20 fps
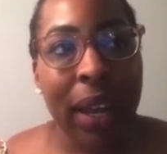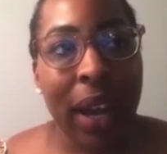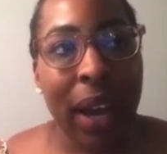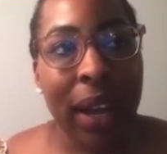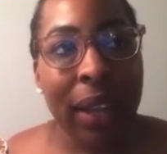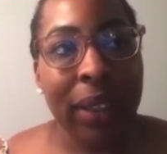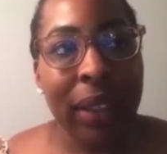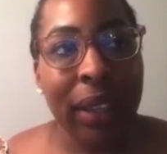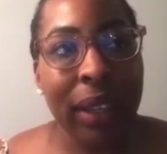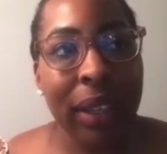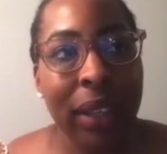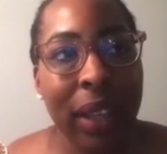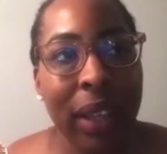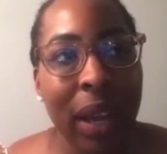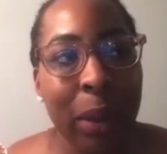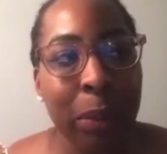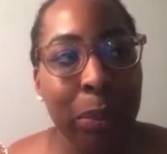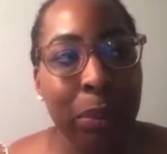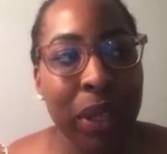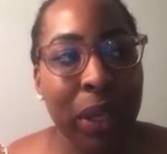I think
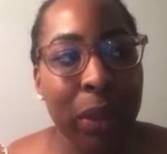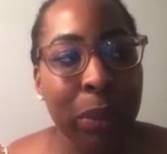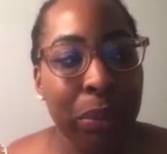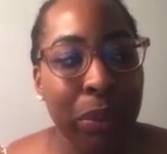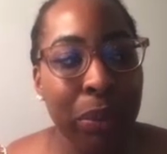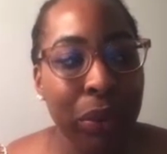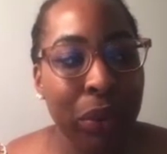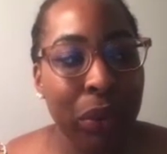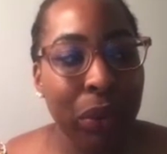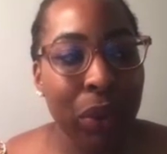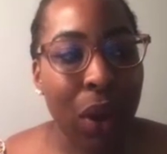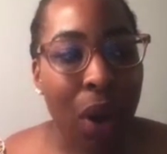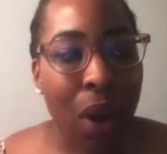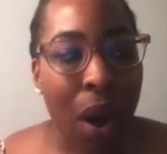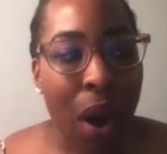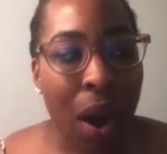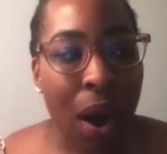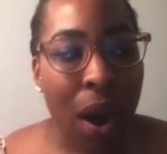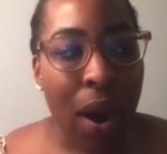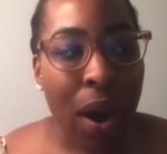that people
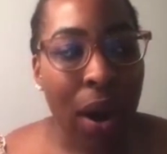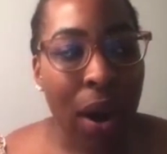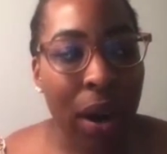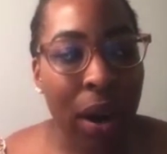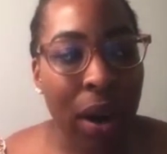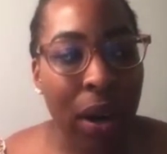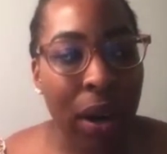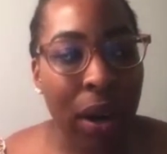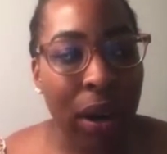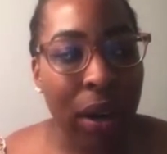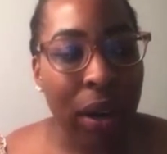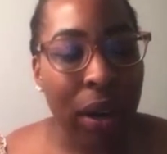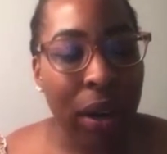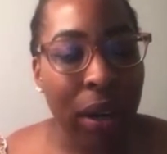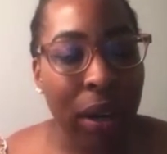are